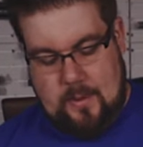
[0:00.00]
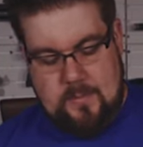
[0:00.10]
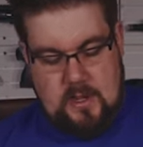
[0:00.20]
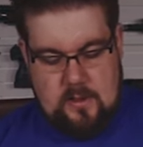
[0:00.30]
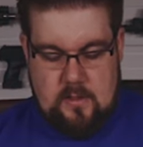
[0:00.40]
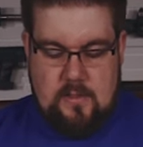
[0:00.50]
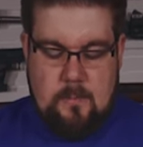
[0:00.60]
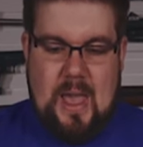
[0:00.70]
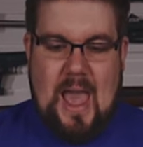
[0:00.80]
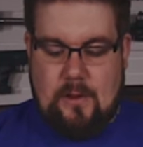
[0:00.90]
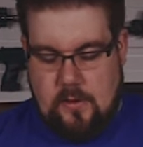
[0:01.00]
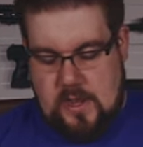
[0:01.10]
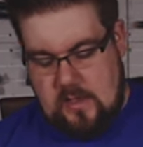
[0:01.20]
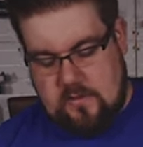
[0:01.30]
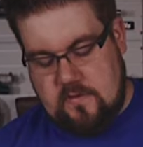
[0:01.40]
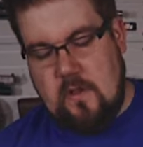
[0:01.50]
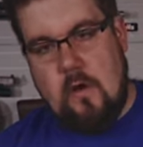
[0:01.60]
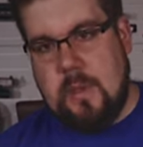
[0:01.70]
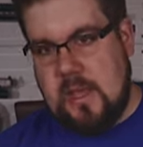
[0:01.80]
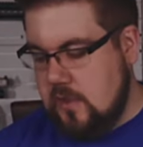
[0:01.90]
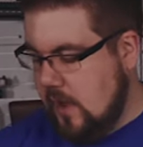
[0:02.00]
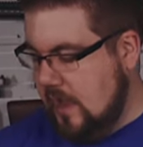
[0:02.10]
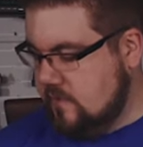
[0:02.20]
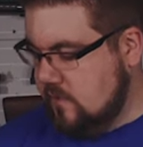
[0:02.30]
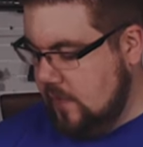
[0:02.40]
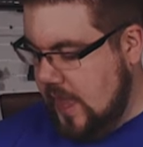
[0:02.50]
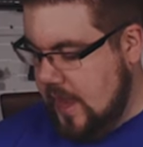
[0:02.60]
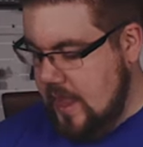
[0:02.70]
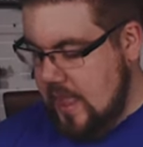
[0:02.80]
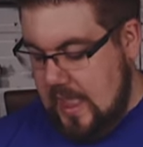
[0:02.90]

I mean, the battery is so big. You guys saw that.